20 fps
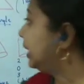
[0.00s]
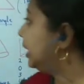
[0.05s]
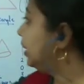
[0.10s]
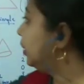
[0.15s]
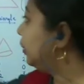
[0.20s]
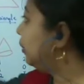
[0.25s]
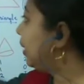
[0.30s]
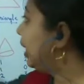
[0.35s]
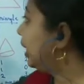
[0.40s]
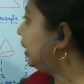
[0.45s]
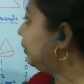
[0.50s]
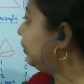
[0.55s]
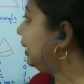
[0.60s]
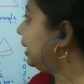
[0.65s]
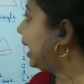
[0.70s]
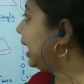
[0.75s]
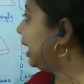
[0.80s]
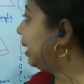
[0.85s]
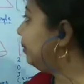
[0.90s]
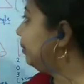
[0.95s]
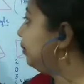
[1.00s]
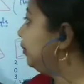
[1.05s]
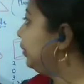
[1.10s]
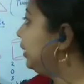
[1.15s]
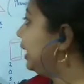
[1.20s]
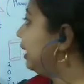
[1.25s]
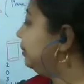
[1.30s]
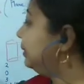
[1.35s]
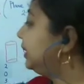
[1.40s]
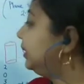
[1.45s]
what we
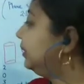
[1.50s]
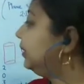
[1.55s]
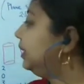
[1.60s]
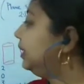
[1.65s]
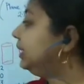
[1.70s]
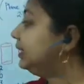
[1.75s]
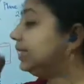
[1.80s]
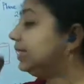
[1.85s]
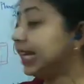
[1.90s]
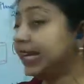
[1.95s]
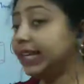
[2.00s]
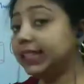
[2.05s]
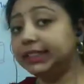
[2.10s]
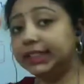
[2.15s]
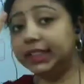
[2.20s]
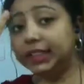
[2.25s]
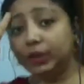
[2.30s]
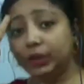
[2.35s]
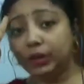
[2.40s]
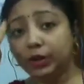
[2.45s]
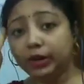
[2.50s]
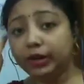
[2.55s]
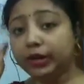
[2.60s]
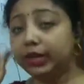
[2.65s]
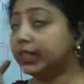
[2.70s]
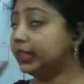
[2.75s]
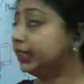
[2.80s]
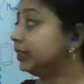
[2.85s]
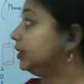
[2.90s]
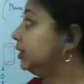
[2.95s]
have generally sides and
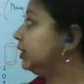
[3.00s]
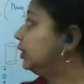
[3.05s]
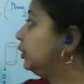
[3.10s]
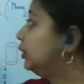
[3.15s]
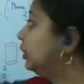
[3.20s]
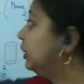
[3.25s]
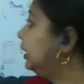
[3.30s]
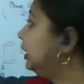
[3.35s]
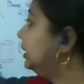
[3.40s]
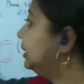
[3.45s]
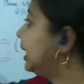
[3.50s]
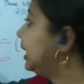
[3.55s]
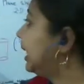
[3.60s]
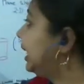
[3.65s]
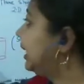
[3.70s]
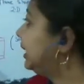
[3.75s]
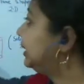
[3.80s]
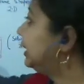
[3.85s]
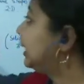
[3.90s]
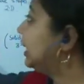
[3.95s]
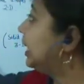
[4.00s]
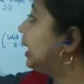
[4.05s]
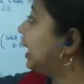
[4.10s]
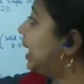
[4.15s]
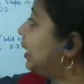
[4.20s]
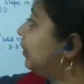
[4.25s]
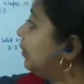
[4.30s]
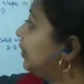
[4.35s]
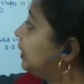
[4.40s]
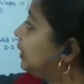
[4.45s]
corners. So, these sides,
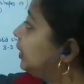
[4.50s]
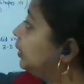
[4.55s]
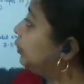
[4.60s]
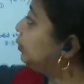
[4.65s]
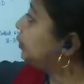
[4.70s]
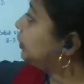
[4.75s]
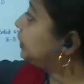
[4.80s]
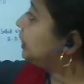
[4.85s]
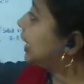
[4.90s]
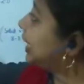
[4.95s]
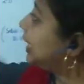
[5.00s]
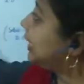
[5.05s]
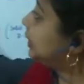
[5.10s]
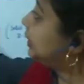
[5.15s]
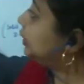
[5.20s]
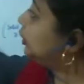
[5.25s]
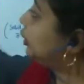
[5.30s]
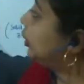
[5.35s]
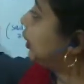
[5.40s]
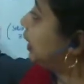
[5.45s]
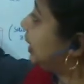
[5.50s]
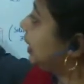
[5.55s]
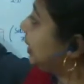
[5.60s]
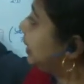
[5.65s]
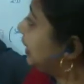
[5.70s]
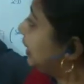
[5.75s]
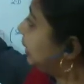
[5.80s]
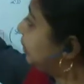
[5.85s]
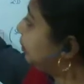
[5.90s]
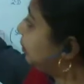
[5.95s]
and when the two sides join,
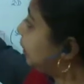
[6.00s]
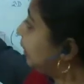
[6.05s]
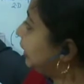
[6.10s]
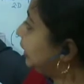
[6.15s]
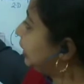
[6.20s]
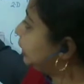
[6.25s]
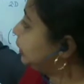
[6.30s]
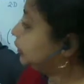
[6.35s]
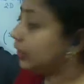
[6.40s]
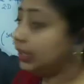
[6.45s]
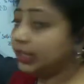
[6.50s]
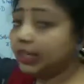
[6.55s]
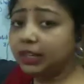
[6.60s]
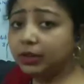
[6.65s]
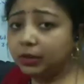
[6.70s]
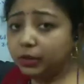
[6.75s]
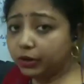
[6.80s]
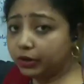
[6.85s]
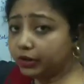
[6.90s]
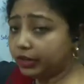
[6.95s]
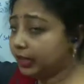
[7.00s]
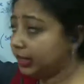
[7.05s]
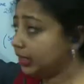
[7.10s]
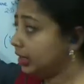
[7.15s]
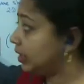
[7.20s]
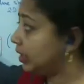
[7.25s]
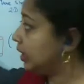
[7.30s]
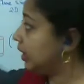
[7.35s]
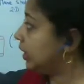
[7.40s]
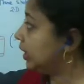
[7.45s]
that point is called a corner.
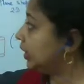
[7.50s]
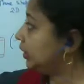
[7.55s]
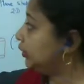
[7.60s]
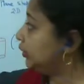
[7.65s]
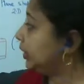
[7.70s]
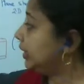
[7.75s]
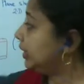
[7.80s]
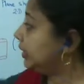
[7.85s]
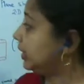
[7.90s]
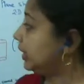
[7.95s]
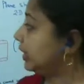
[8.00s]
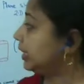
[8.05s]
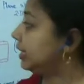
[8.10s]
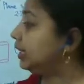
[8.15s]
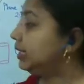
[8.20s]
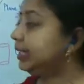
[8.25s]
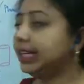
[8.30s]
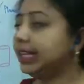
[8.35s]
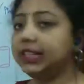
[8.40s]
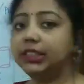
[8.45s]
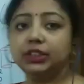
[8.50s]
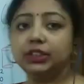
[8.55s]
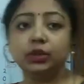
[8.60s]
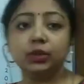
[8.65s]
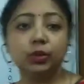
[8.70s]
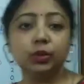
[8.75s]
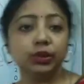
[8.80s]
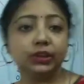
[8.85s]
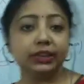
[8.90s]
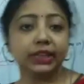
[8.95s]
So, in circle there is
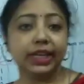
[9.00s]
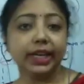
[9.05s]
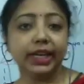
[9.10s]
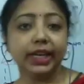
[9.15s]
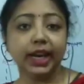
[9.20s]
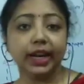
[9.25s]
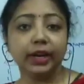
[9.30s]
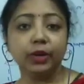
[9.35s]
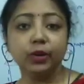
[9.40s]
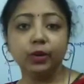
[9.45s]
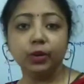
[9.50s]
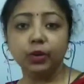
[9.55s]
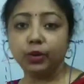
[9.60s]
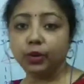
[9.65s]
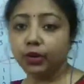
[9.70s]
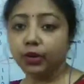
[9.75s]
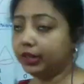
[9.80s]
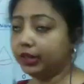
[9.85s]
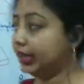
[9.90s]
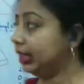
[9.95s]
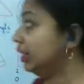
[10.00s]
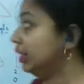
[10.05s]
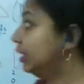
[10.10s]
no side and no corner,